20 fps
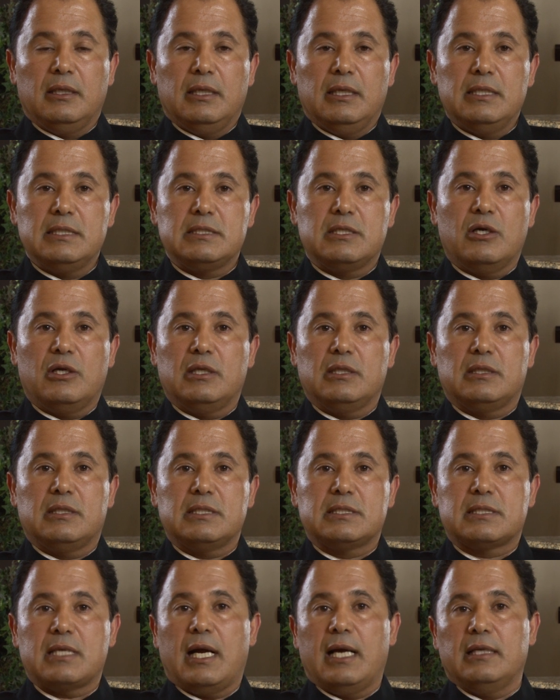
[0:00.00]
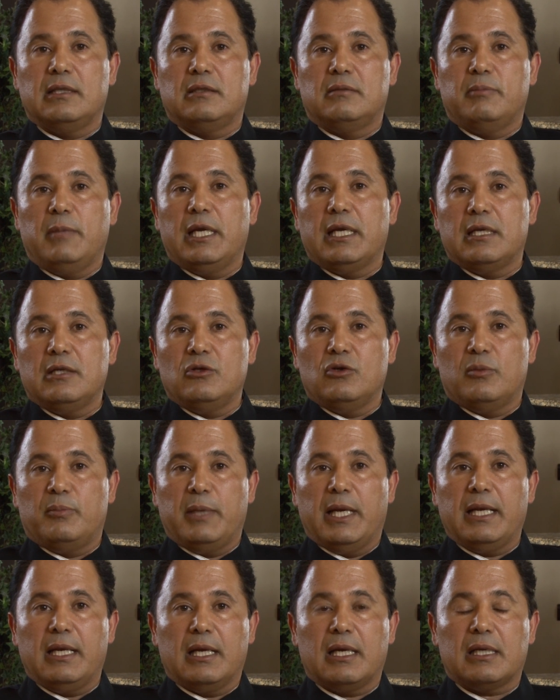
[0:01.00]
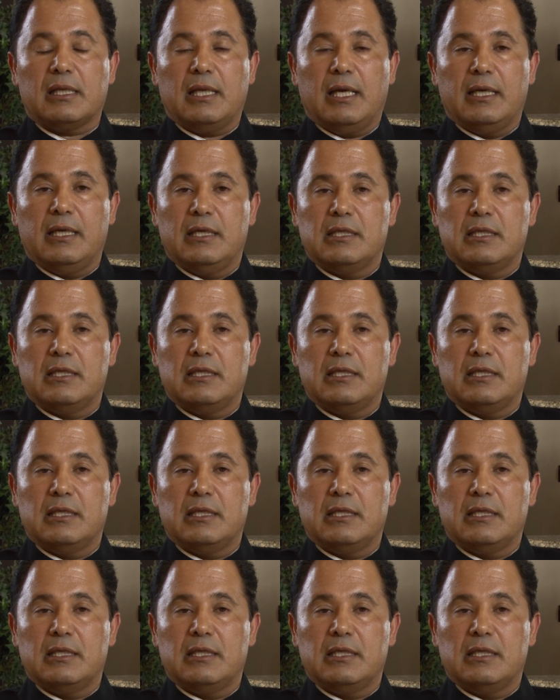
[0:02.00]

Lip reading: he's going to decide making you a bad hairline.